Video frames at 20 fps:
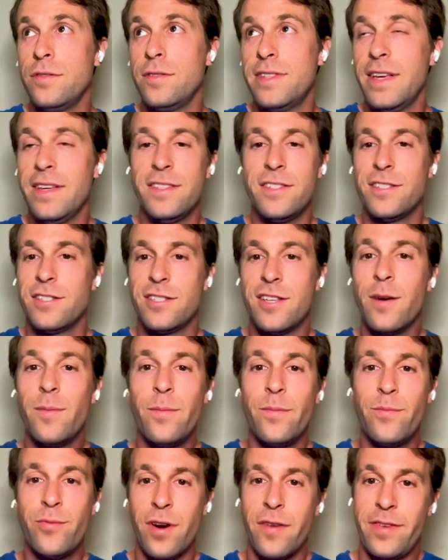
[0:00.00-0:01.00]
there's
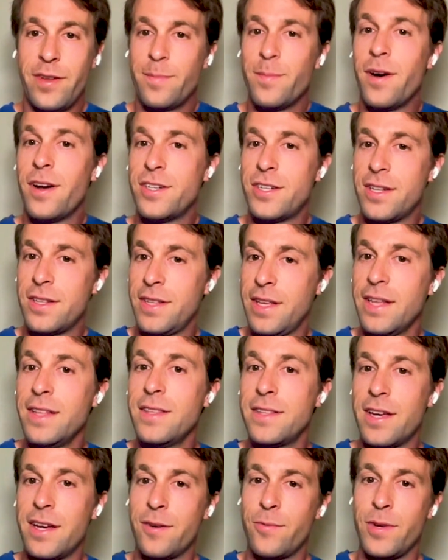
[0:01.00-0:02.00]
some profit margin
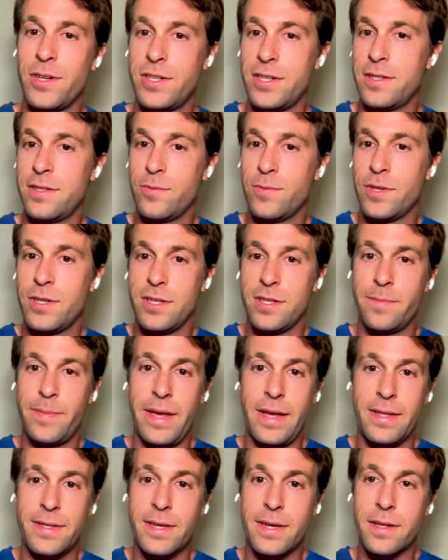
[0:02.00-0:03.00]
in there which is which is
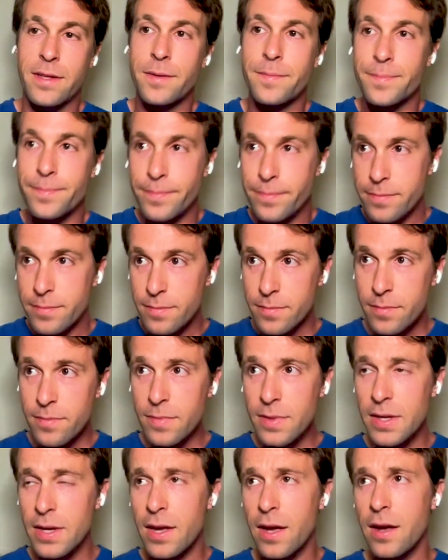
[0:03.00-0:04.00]
baked in,
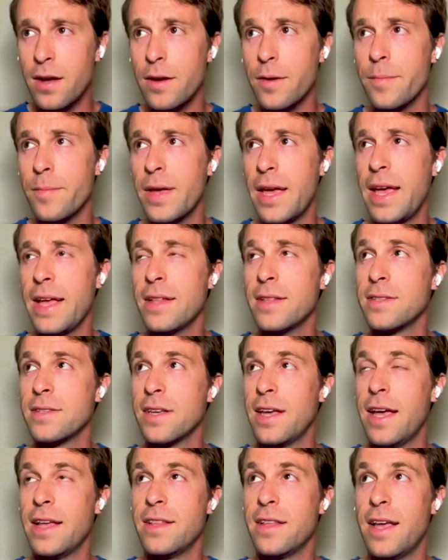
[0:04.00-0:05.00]
um,
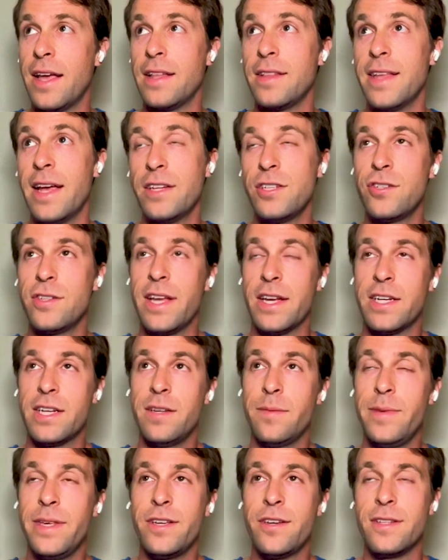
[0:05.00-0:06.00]
and and and that should
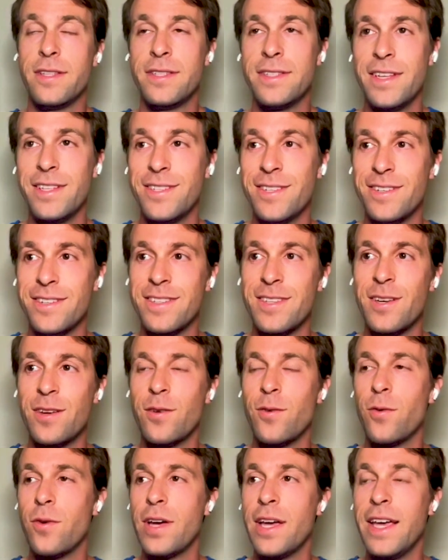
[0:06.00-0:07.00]
actually be considered
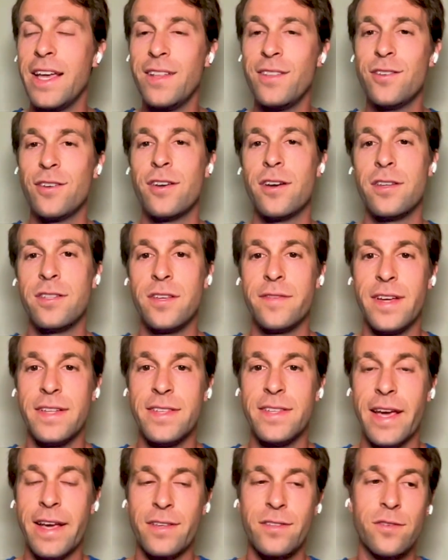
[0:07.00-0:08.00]
in the cost of
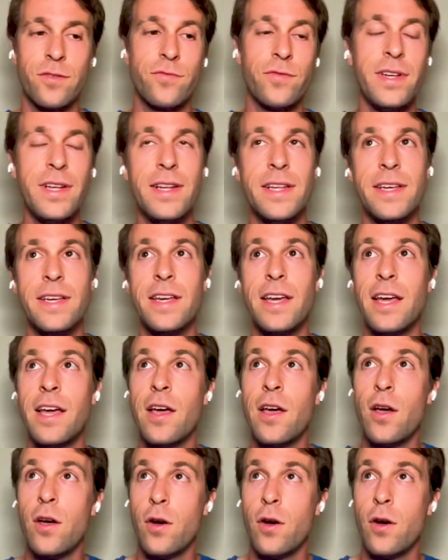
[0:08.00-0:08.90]
attack. So really,